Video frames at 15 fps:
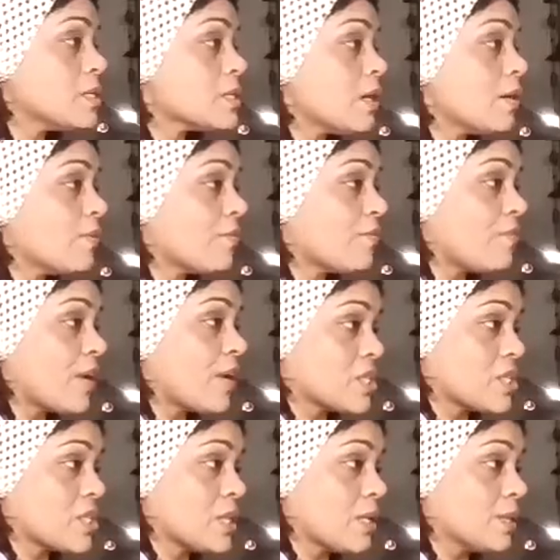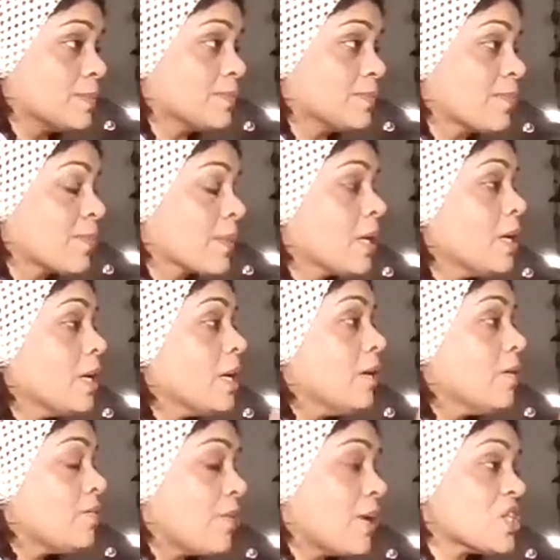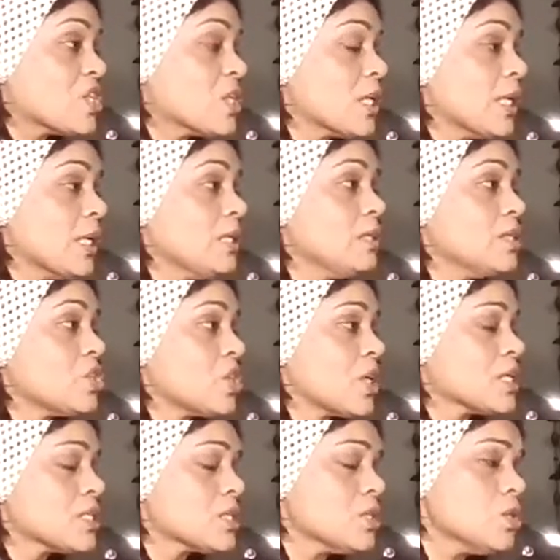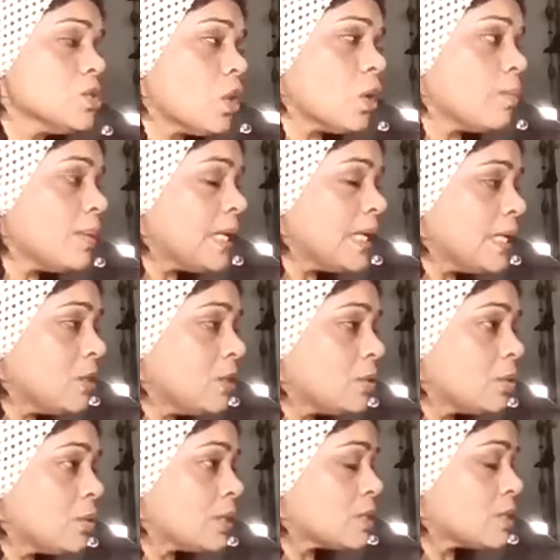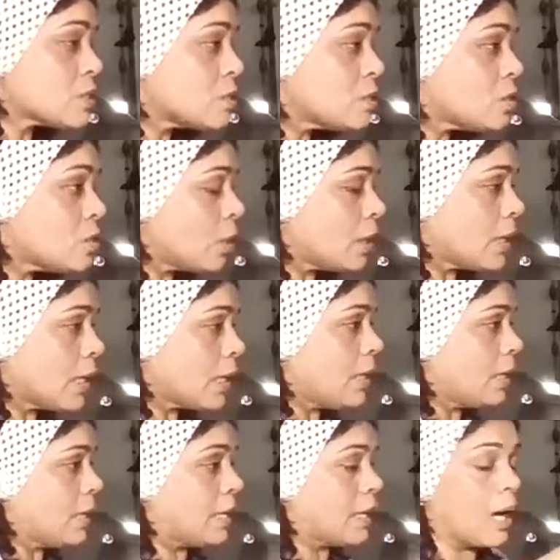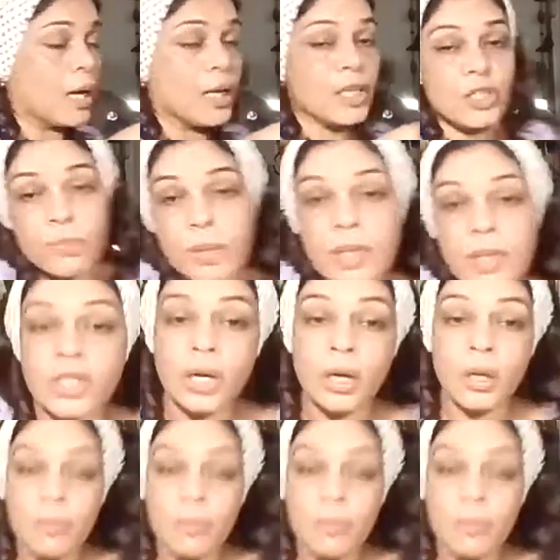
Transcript: is a fascia. Fascia in the chest, normally, it is not enlarged much